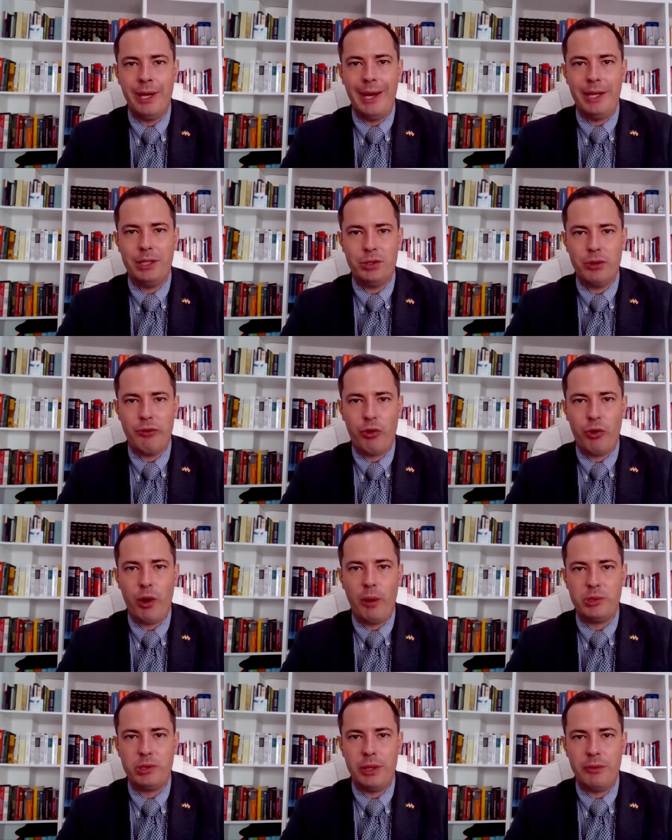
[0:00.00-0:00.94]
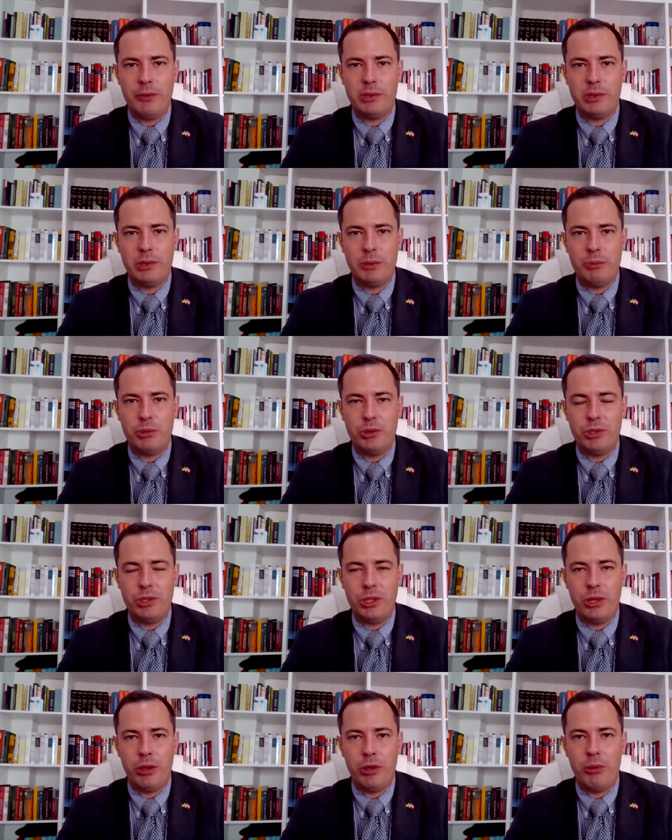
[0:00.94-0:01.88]
any sort of corruption that was
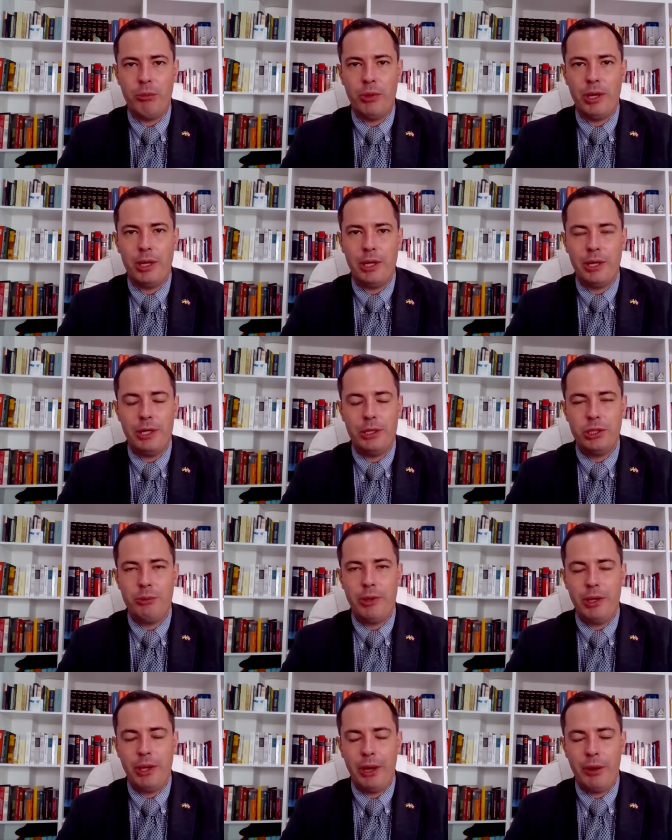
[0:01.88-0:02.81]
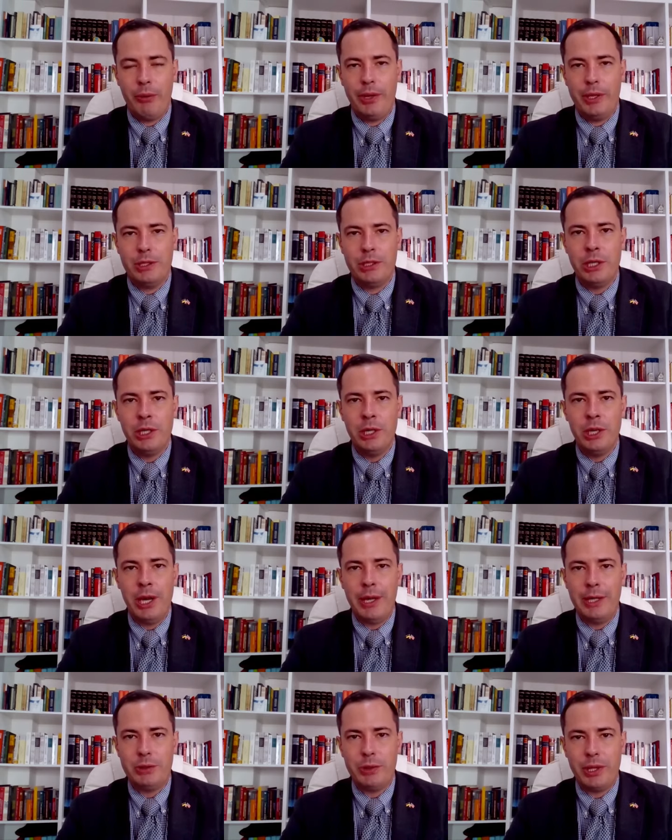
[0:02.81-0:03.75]
abusing their money, and they should be outraged.
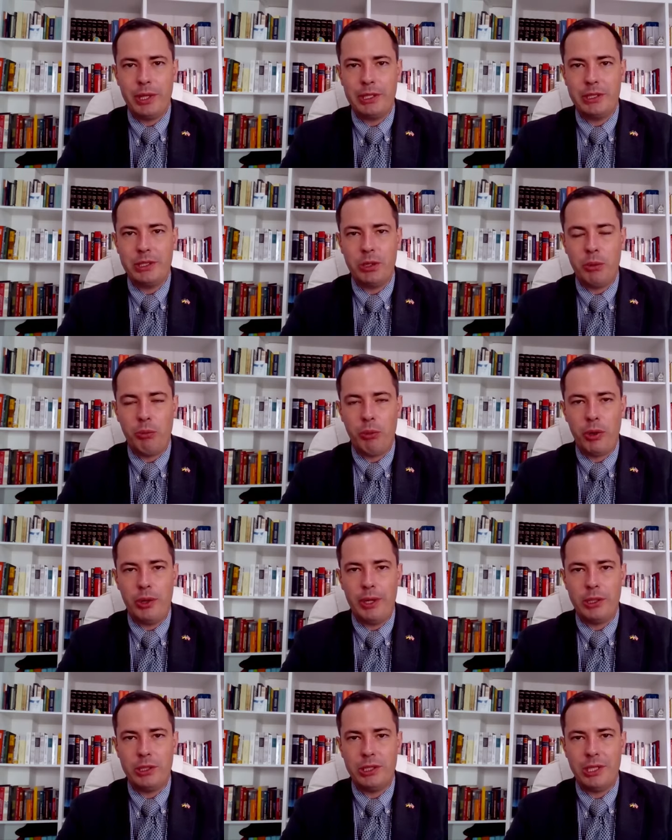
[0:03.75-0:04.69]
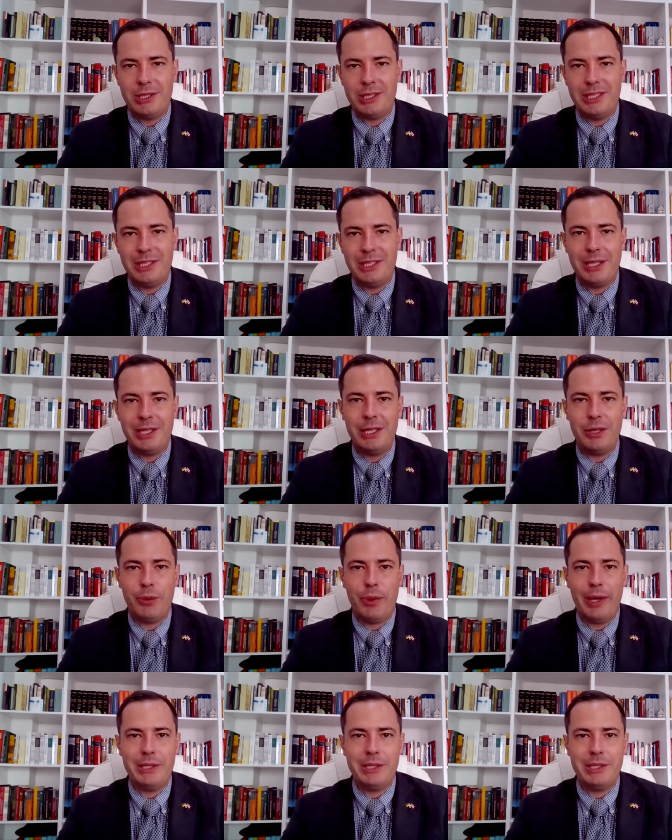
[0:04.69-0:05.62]
And that's why I think it's so important that Zelensky is taking the
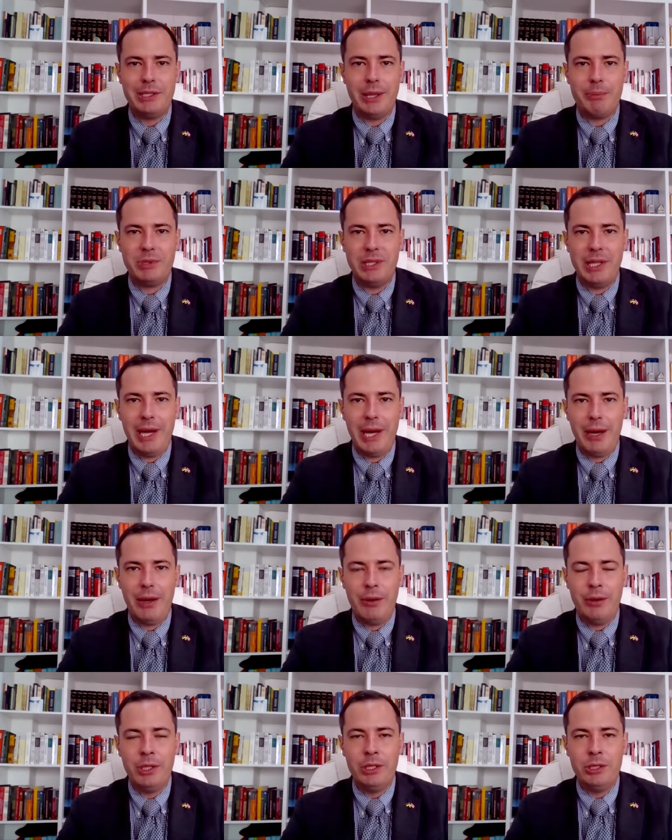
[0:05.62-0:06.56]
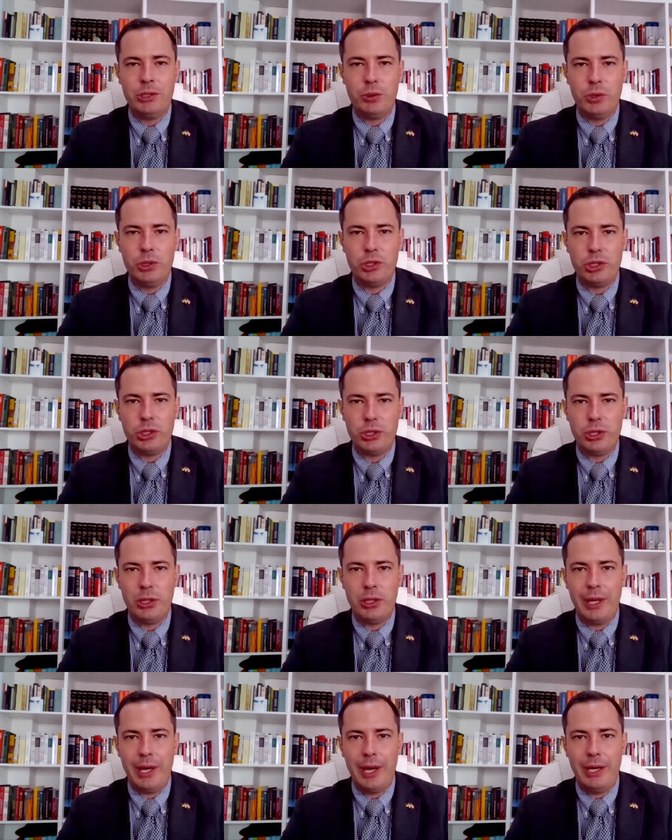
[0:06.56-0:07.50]
right steps now to
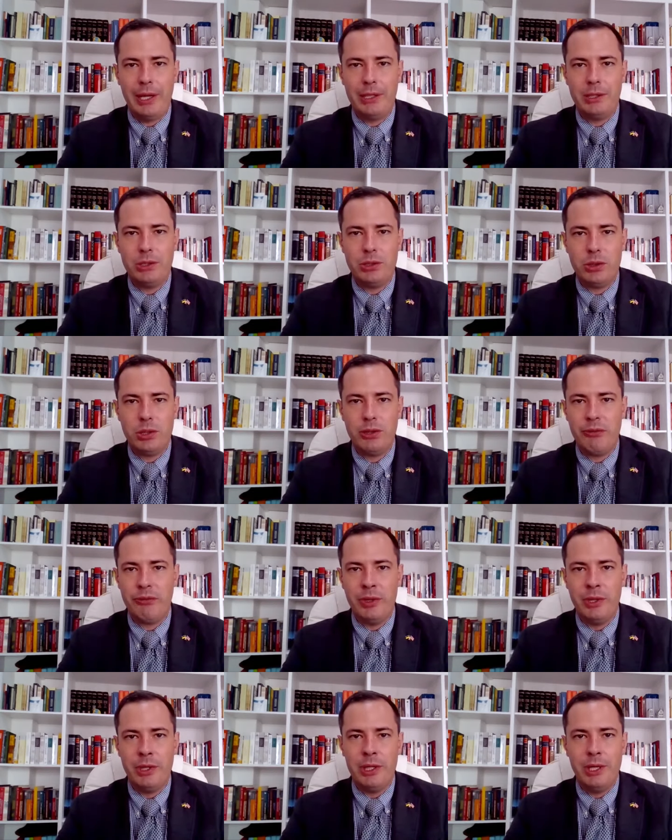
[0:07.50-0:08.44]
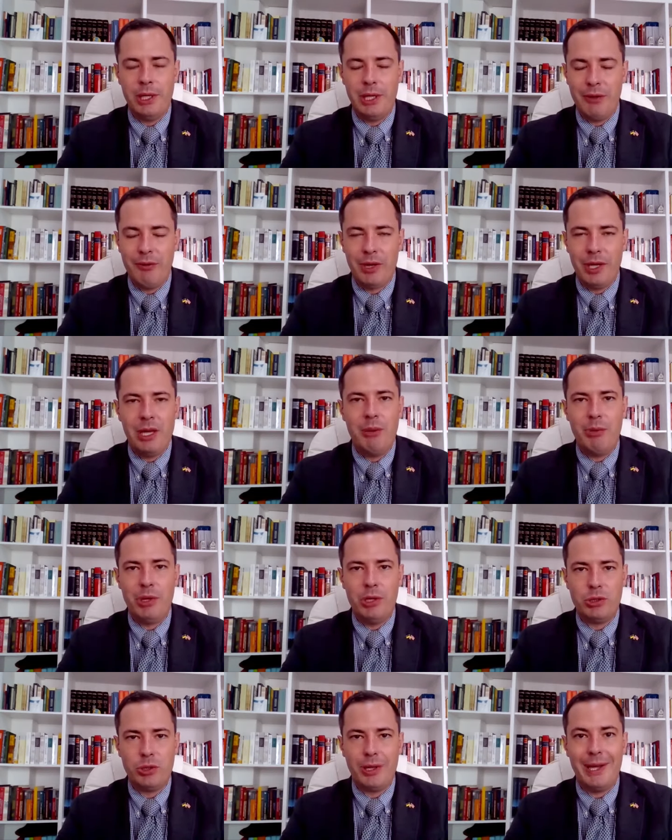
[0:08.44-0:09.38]
assure that any sort of even
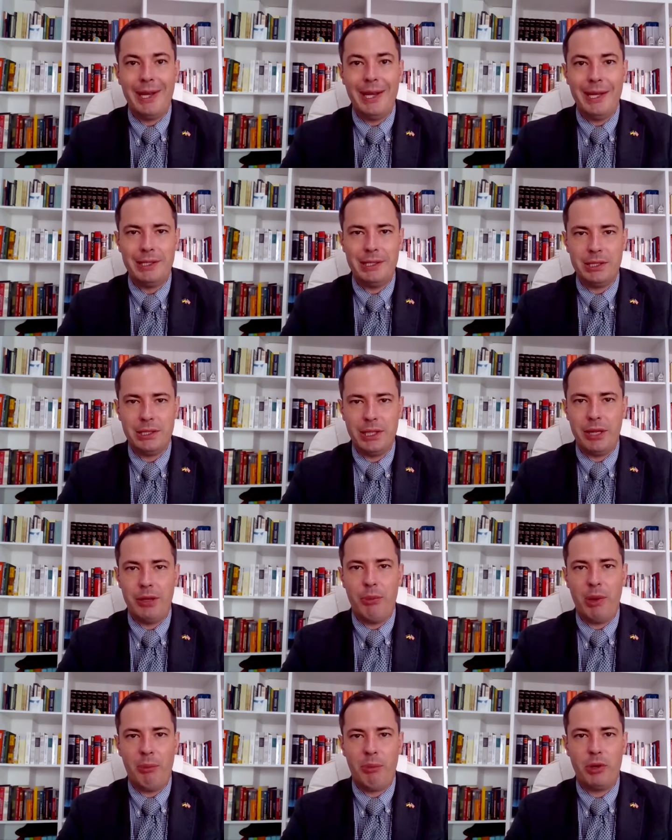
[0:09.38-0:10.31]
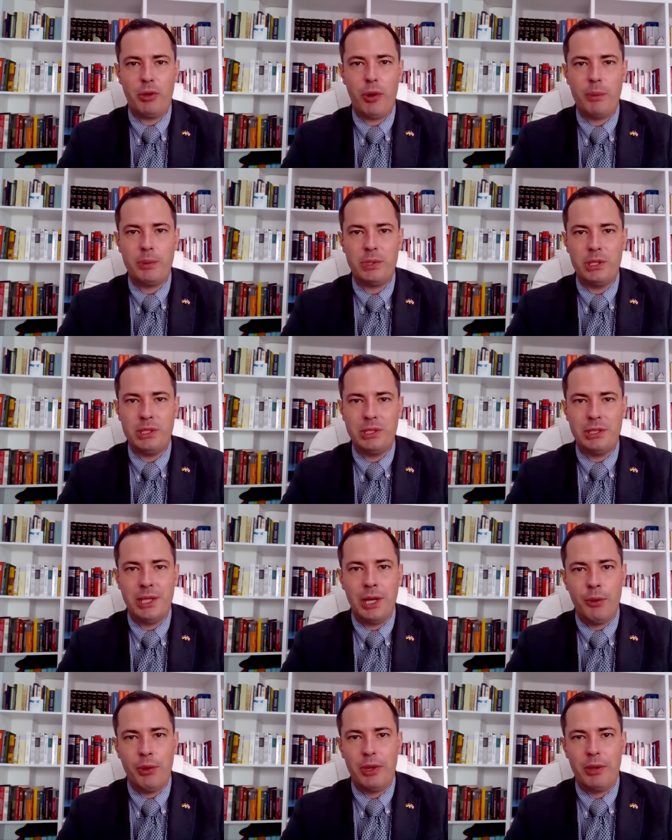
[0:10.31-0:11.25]
image or hint that there might be corruption is
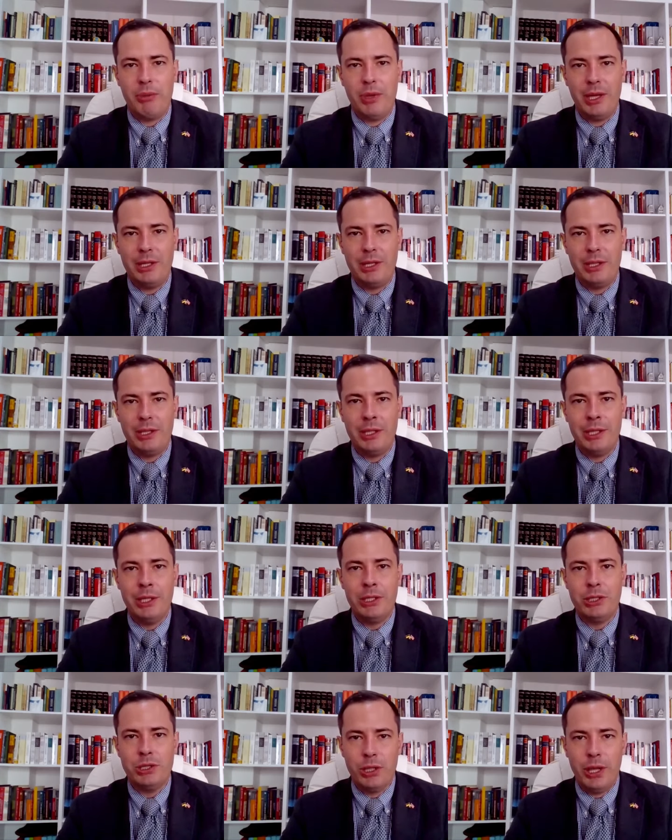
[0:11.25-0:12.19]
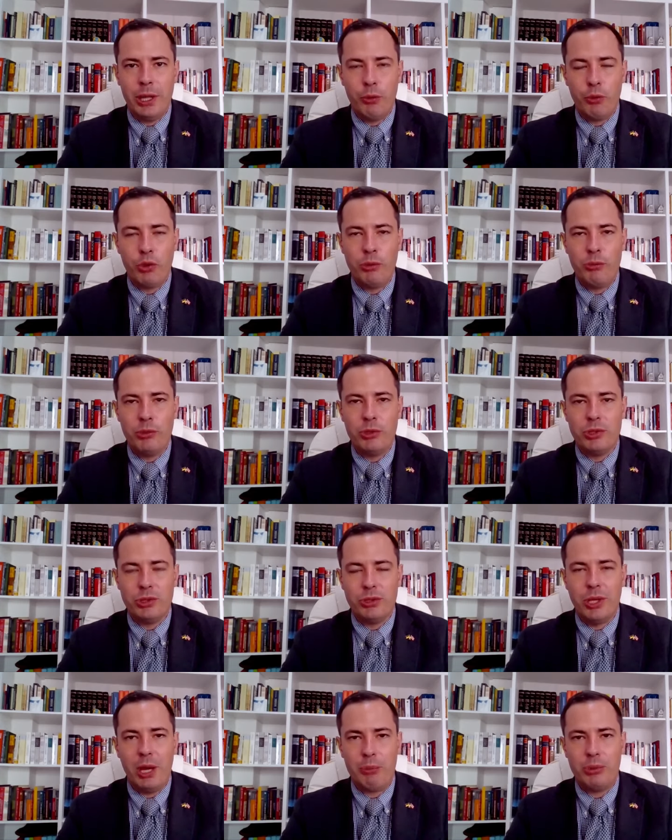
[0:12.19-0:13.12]
dealt with immediately so that rumors
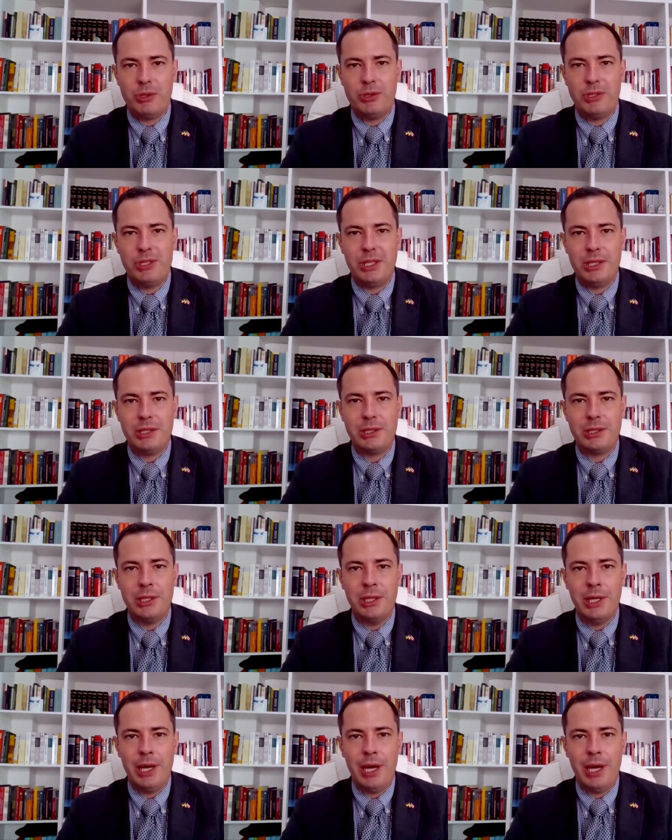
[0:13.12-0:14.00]
do not persist,